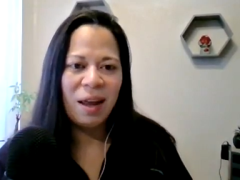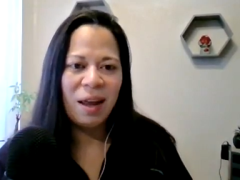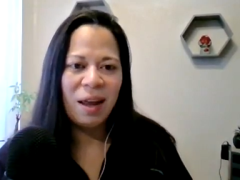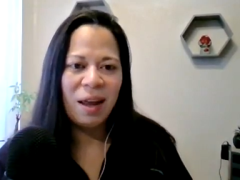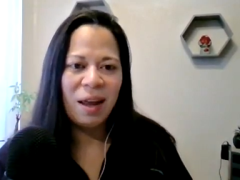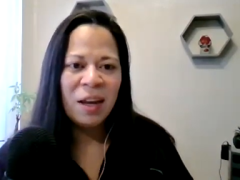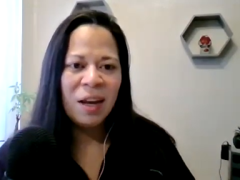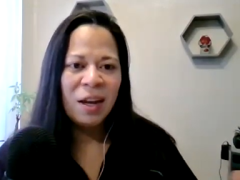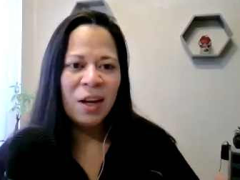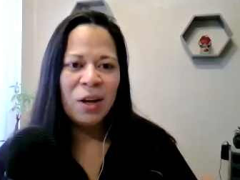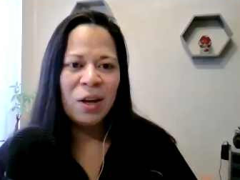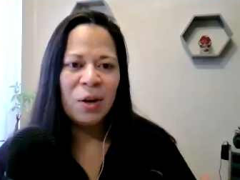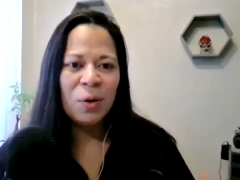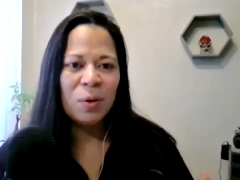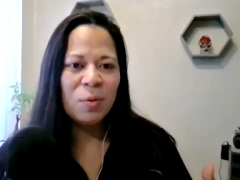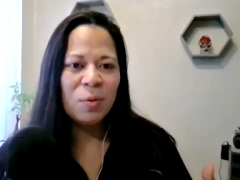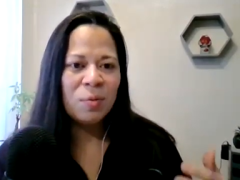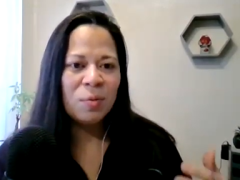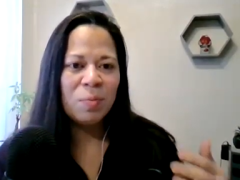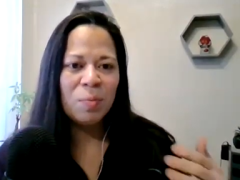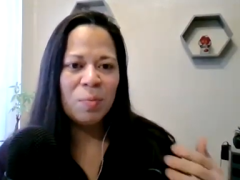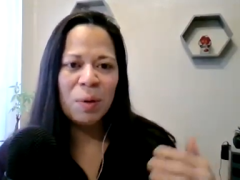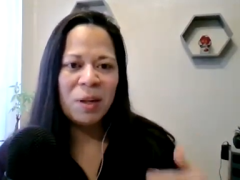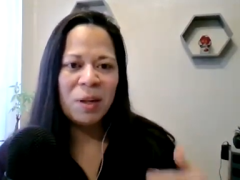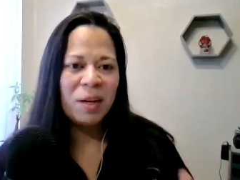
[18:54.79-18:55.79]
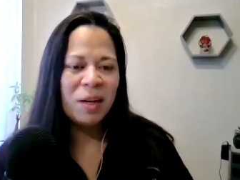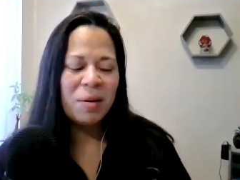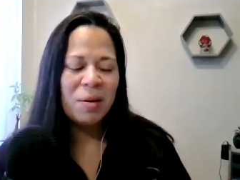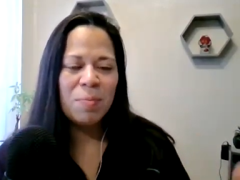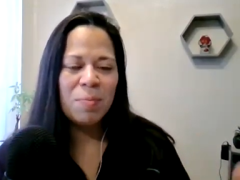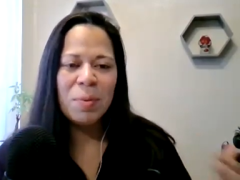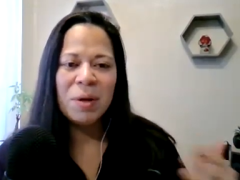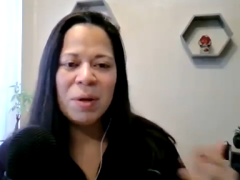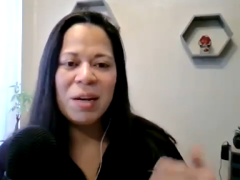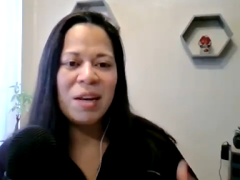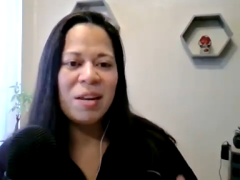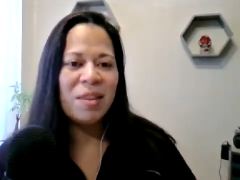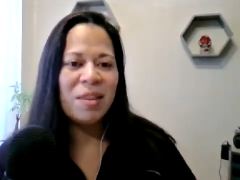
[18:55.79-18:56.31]
And,
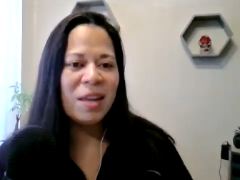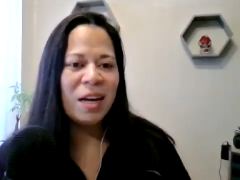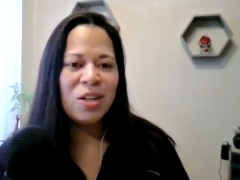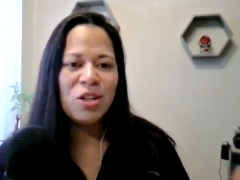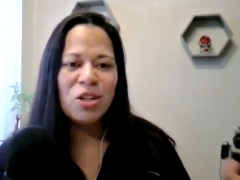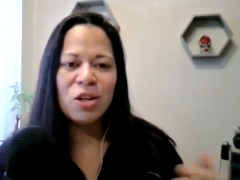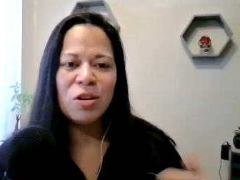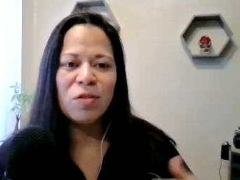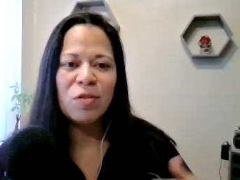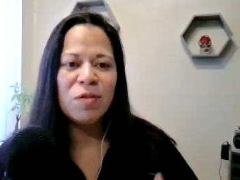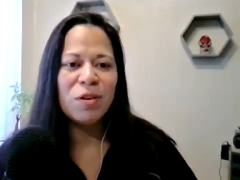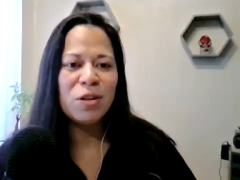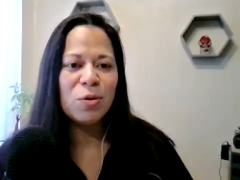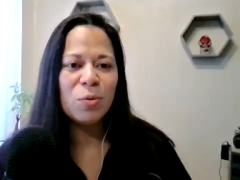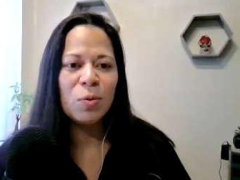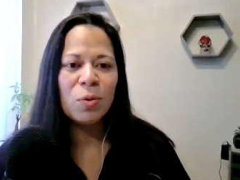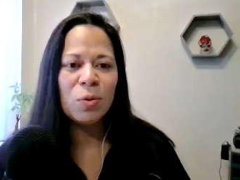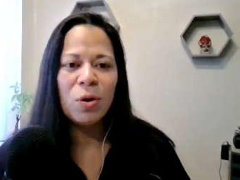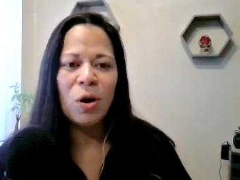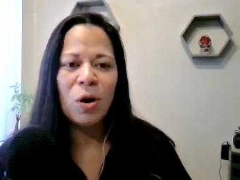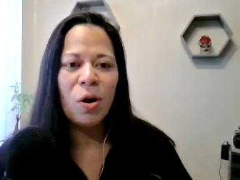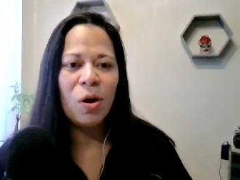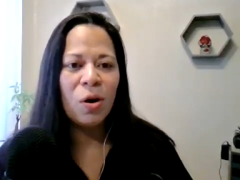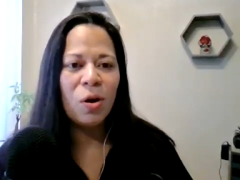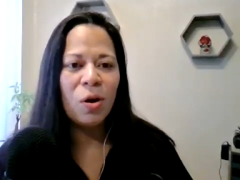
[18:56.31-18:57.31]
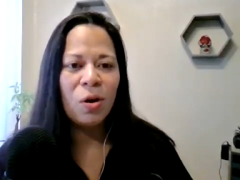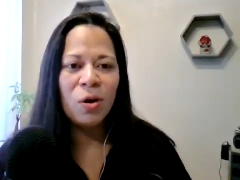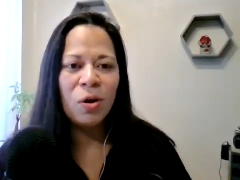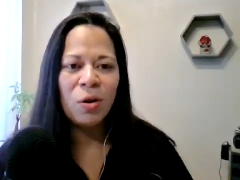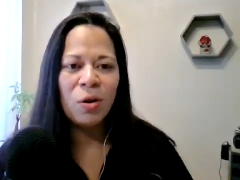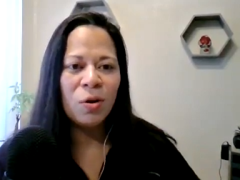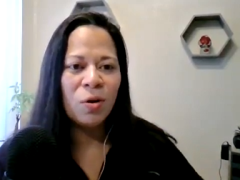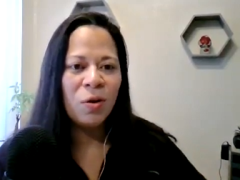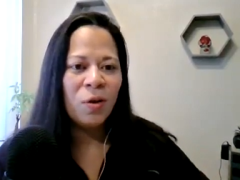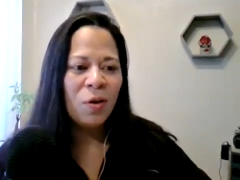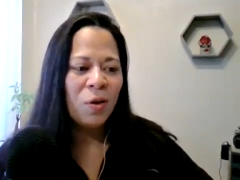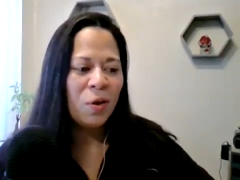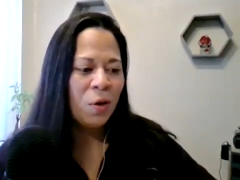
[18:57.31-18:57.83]
beneath that surface, we're
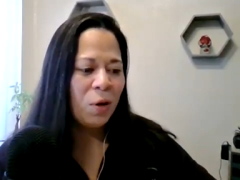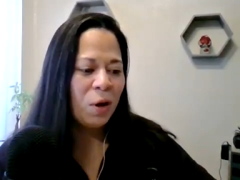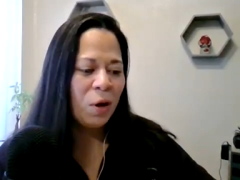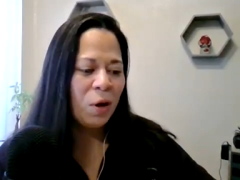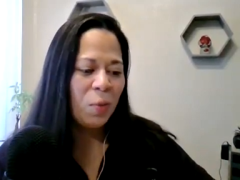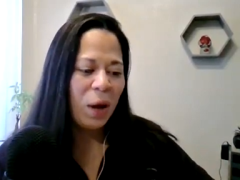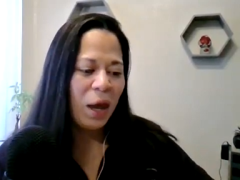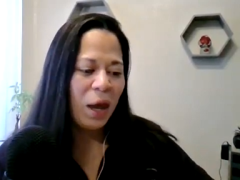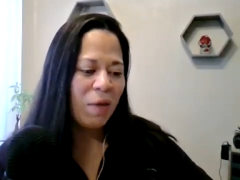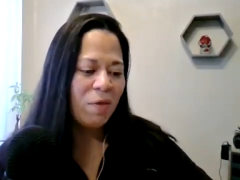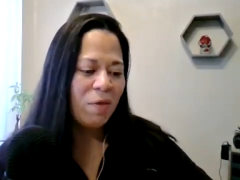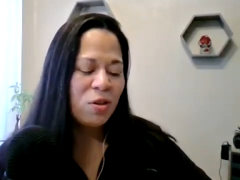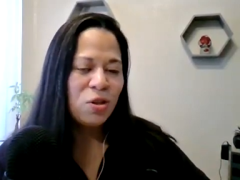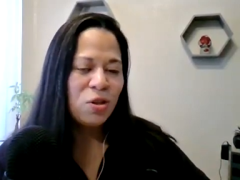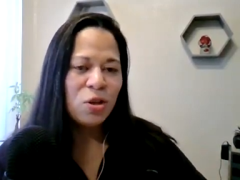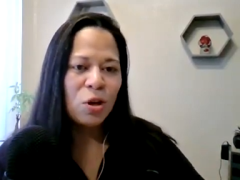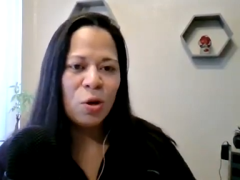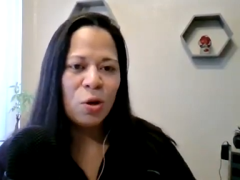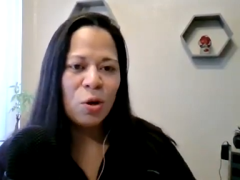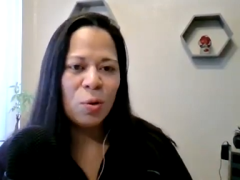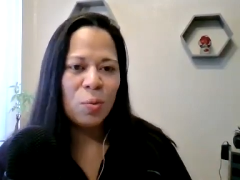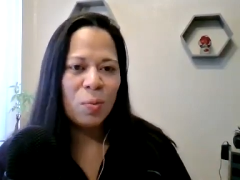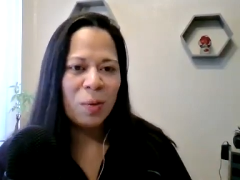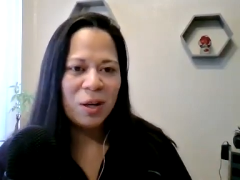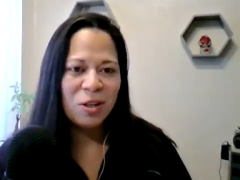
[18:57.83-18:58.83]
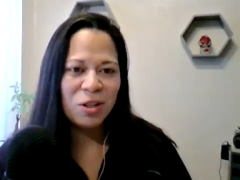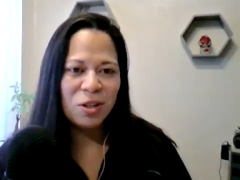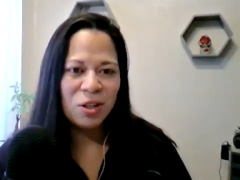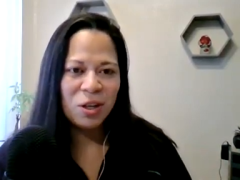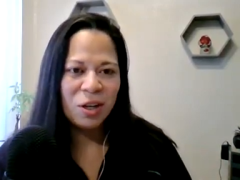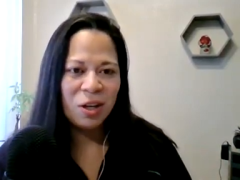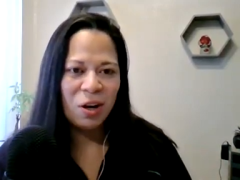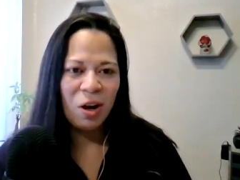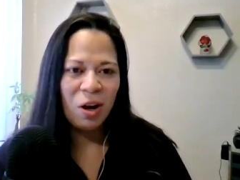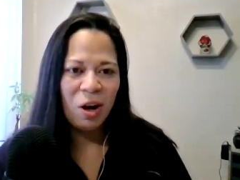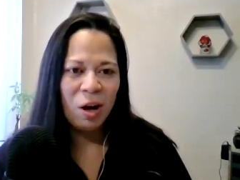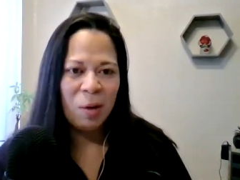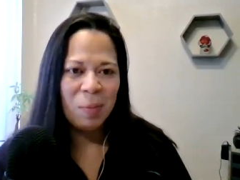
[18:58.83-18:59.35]
all, we have so much
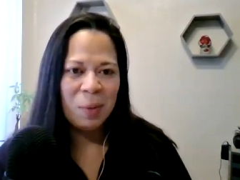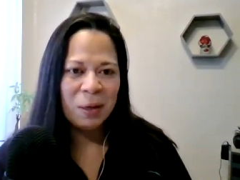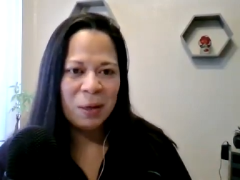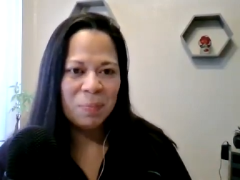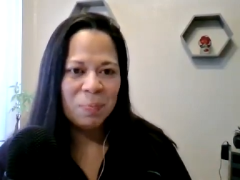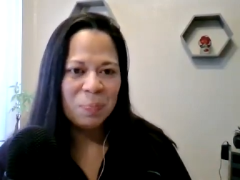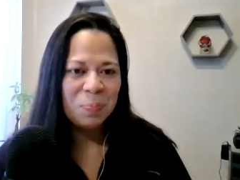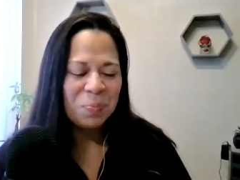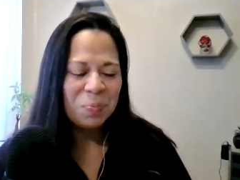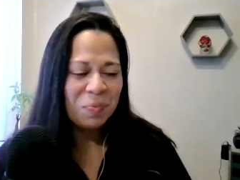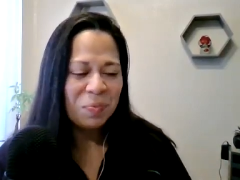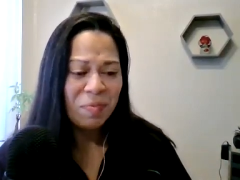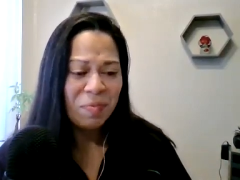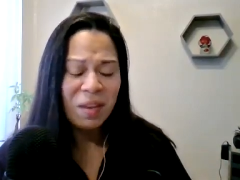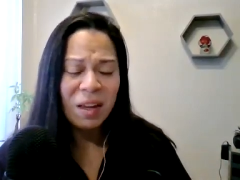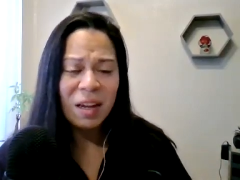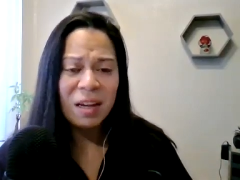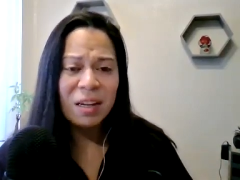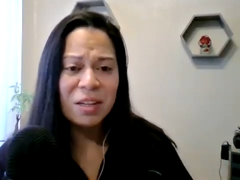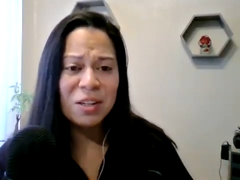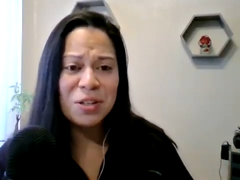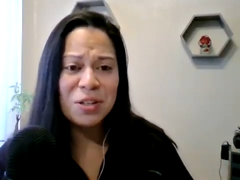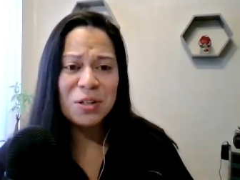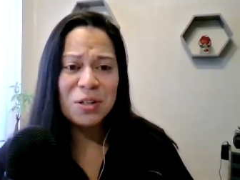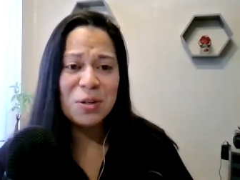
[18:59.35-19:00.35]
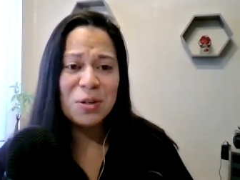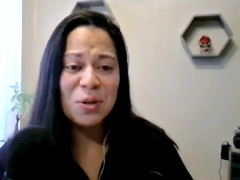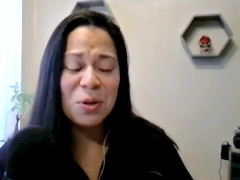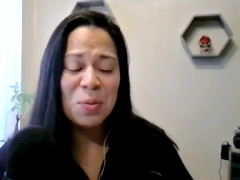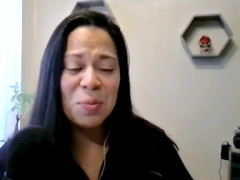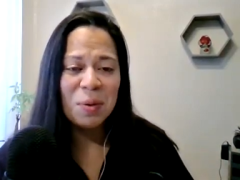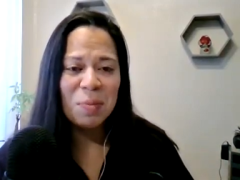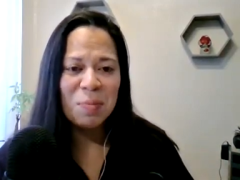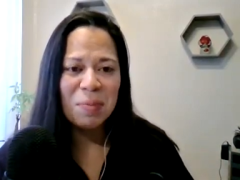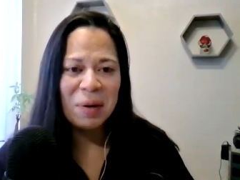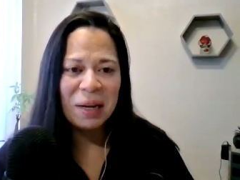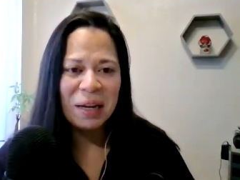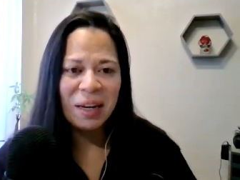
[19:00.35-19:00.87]
in common. It's just
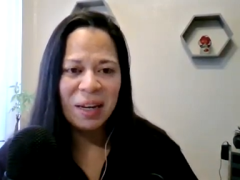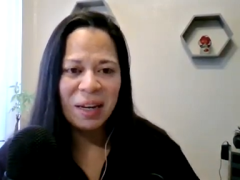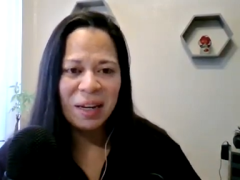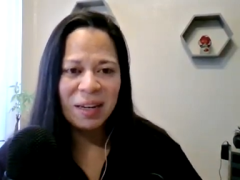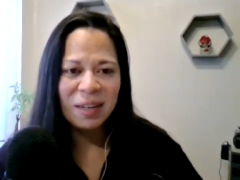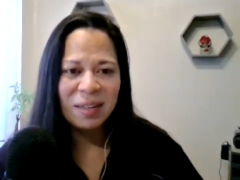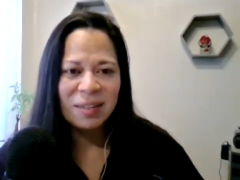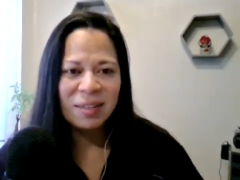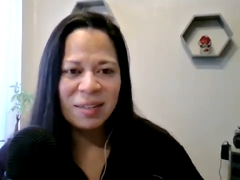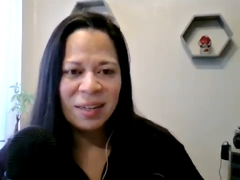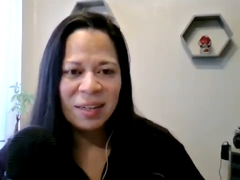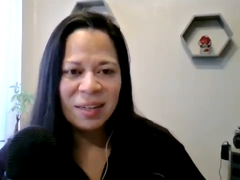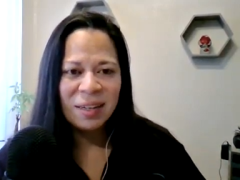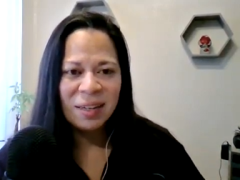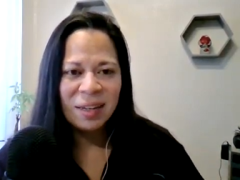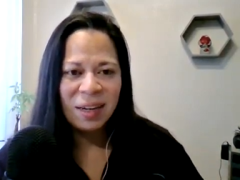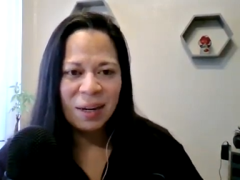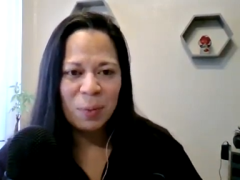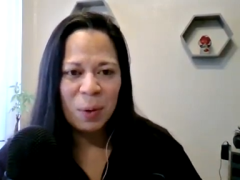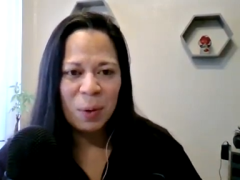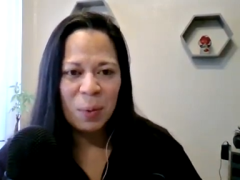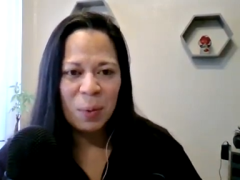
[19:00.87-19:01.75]
human beings, and